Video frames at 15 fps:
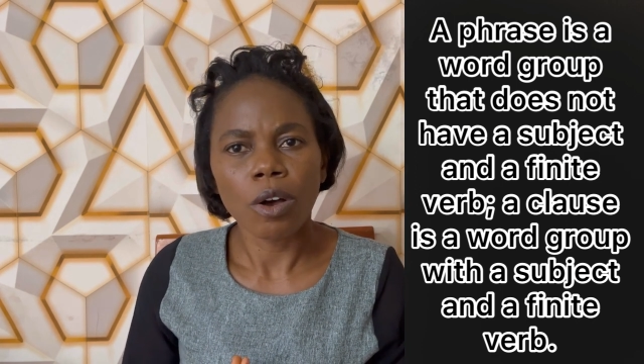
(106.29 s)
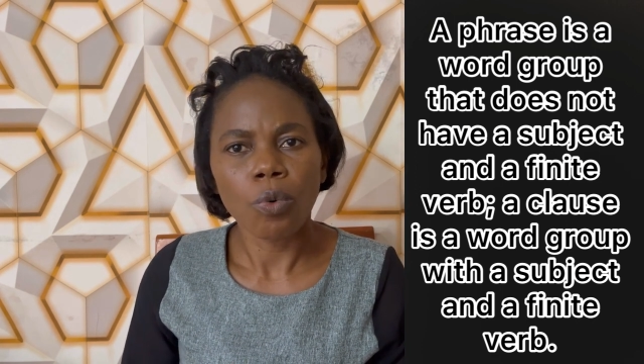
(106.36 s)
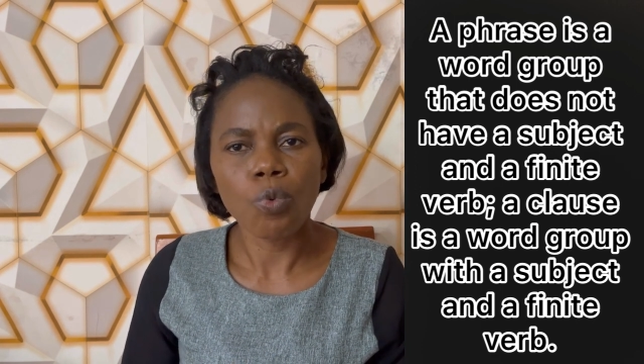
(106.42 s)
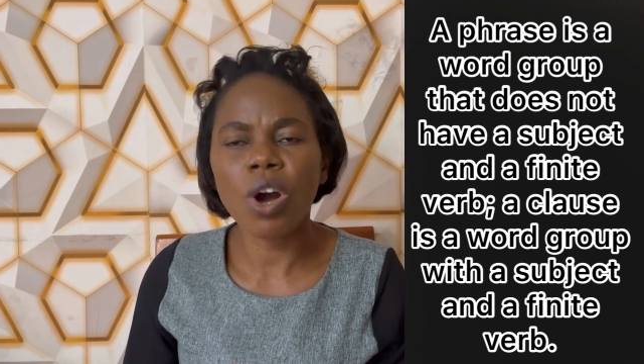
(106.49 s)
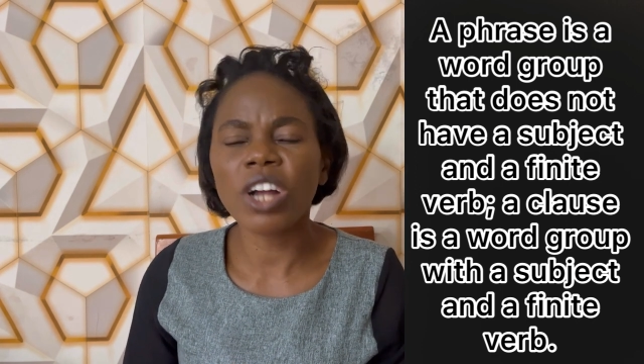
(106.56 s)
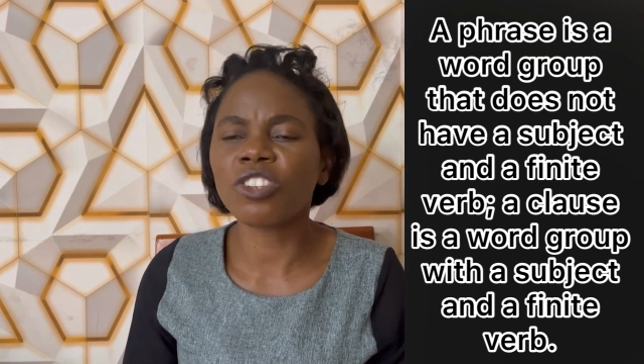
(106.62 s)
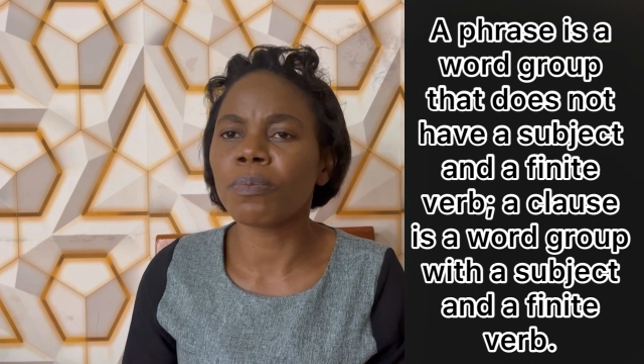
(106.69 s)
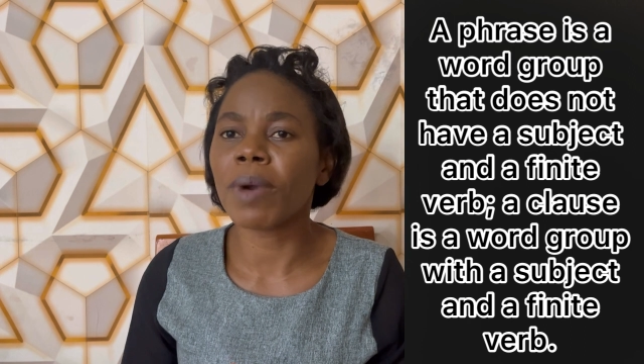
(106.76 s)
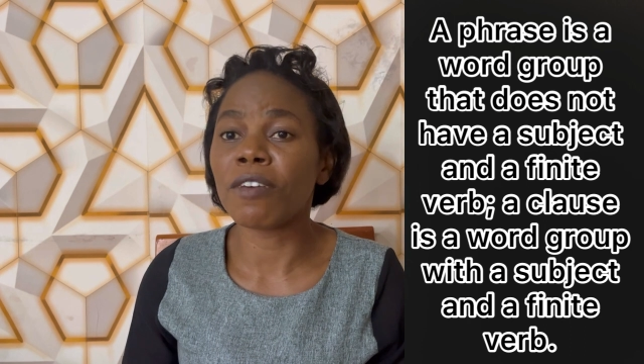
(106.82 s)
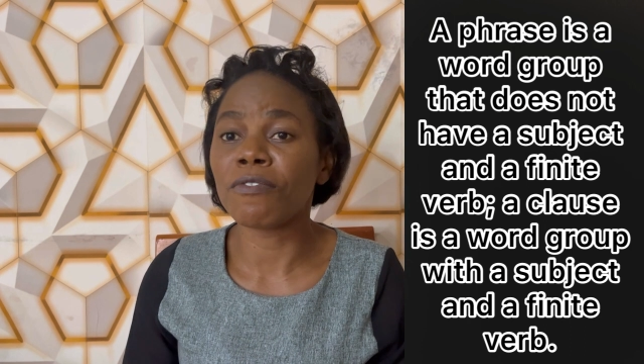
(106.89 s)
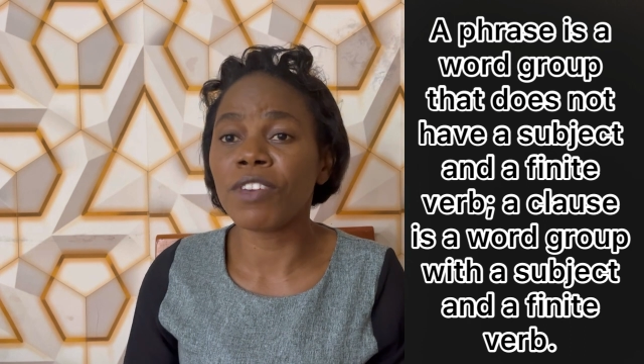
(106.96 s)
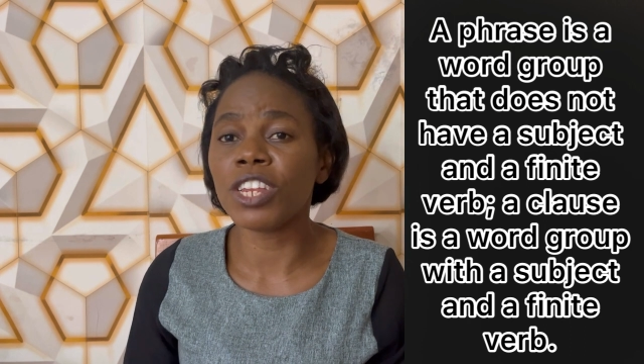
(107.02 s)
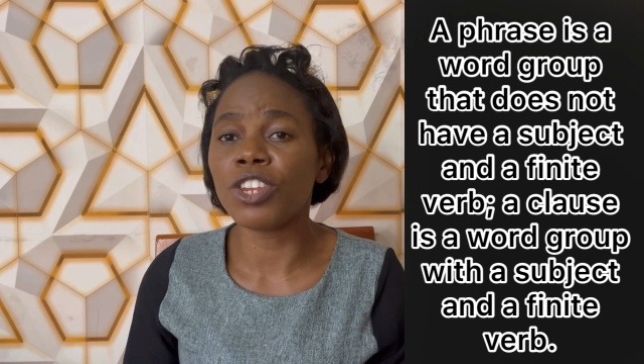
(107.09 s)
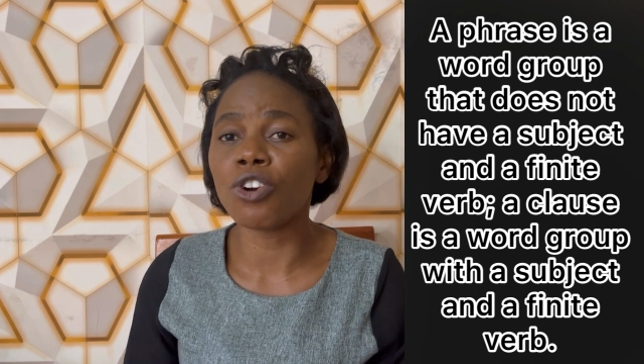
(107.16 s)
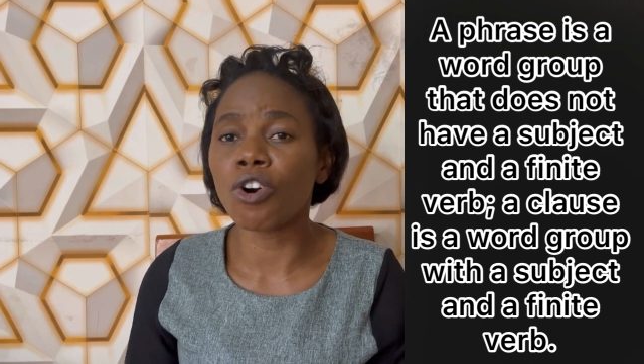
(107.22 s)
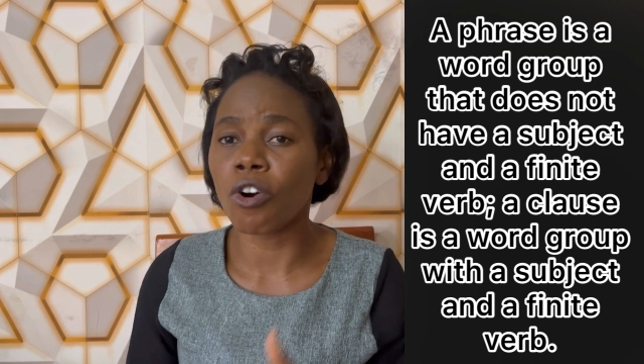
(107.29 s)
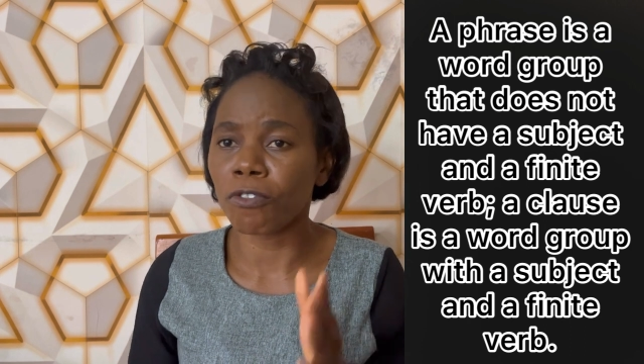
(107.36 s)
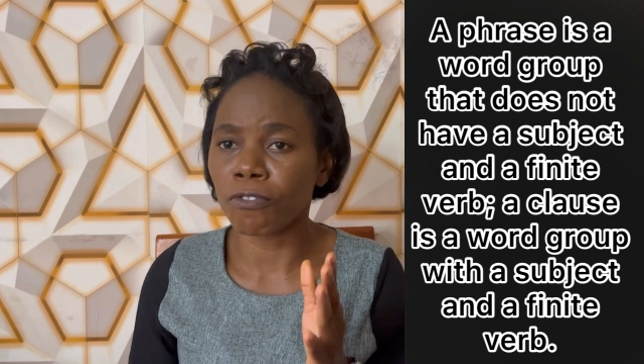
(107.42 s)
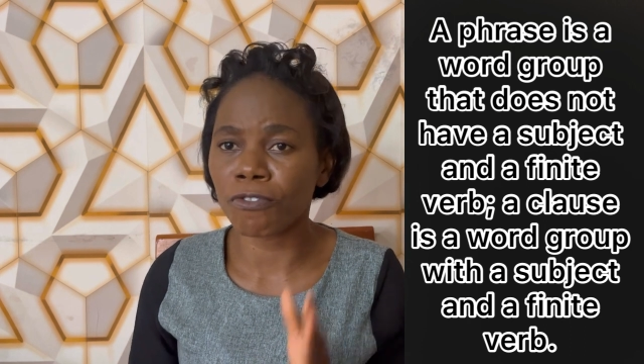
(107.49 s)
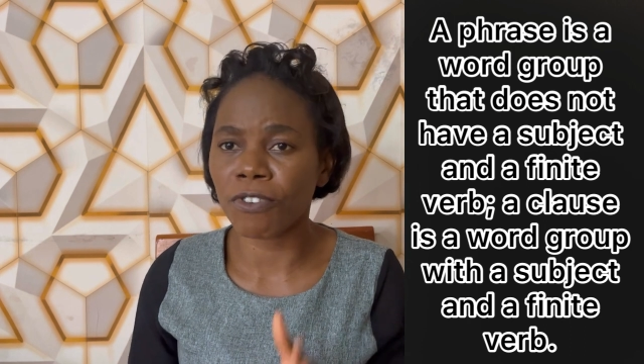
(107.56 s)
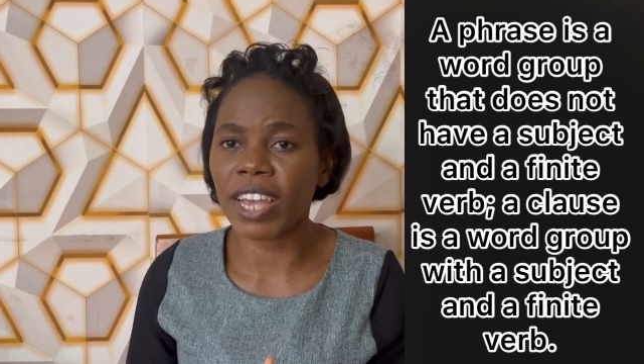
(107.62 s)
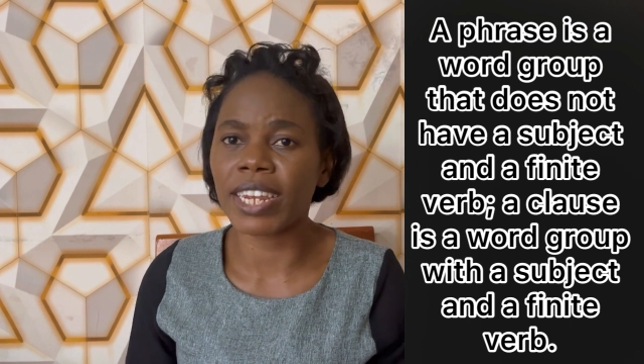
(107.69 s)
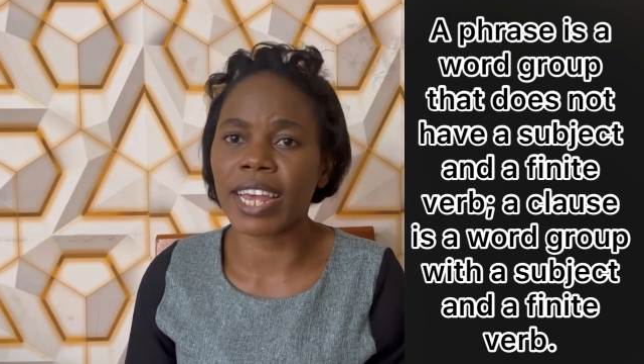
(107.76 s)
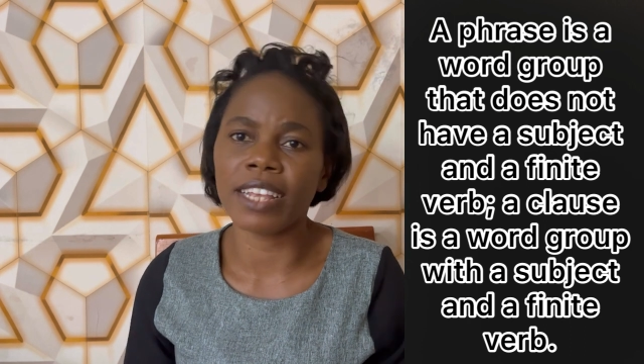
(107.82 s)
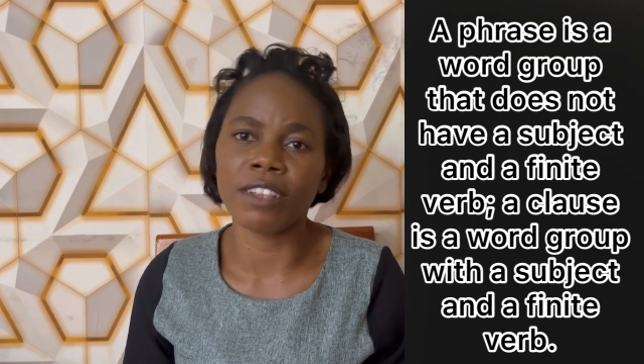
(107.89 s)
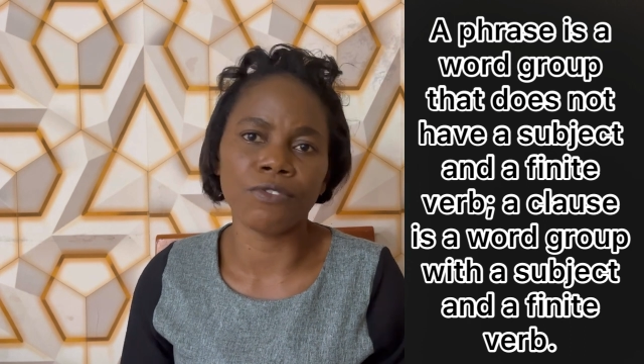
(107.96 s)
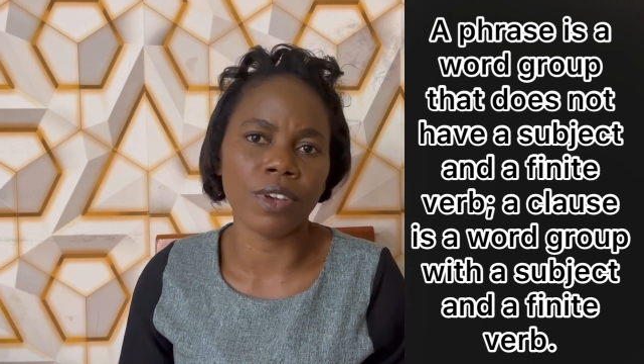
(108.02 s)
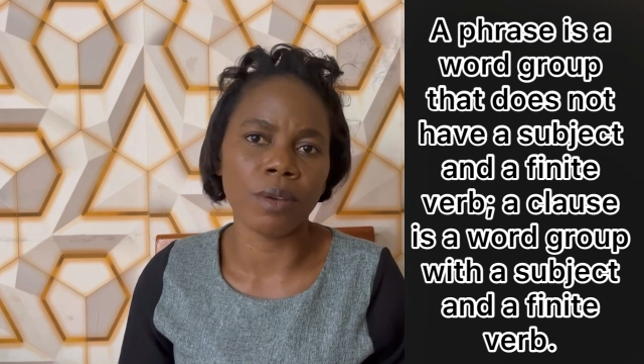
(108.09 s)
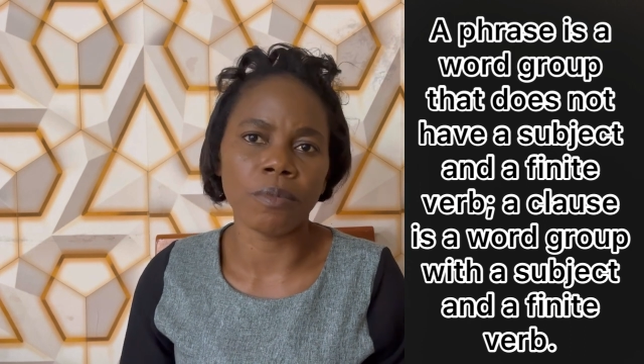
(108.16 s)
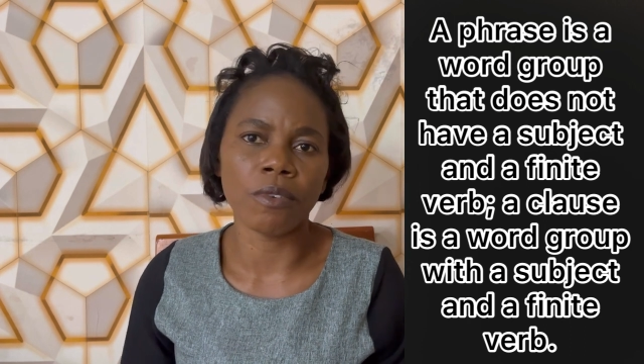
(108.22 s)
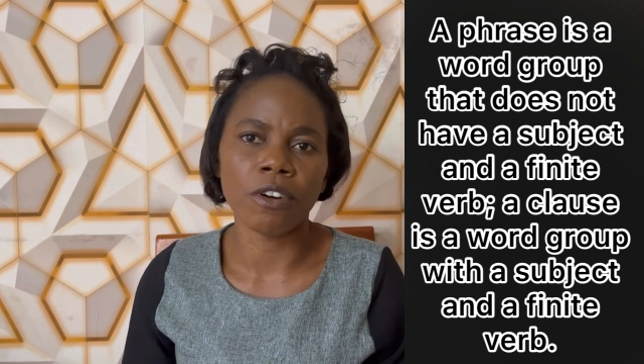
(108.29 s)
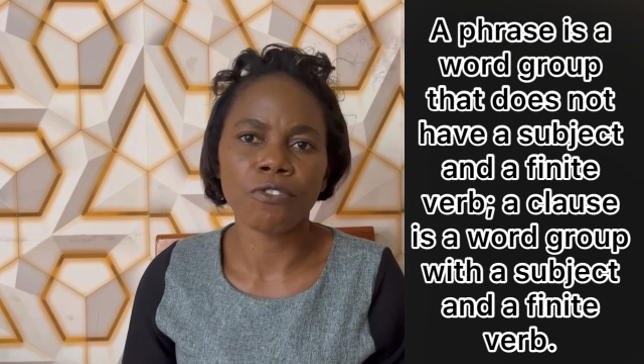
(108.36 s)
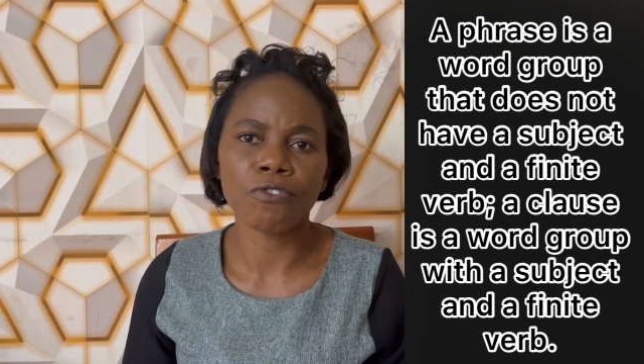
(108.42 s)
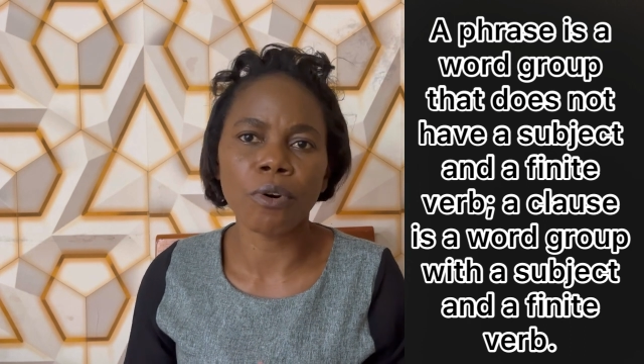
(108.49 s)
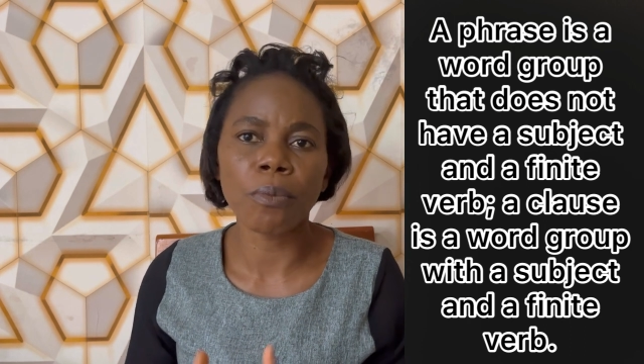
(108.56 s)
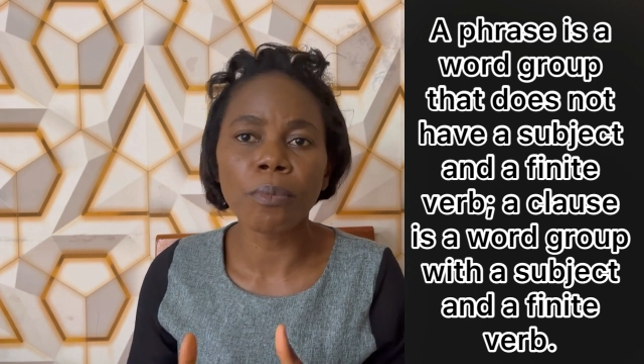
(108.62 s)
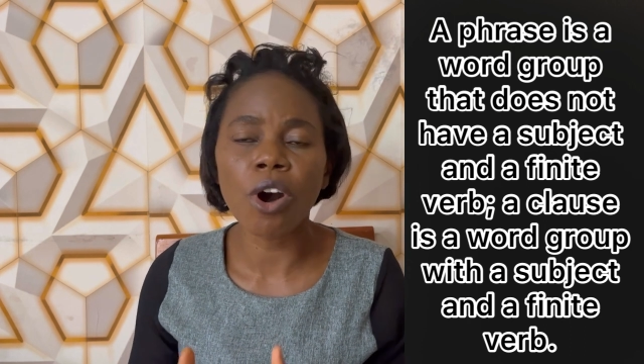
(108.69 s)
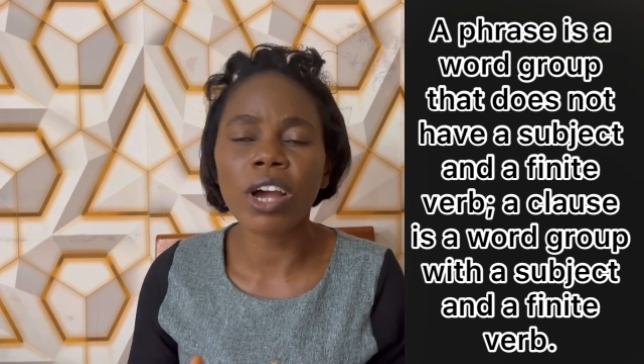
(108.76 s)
Watch my video on finite verb for more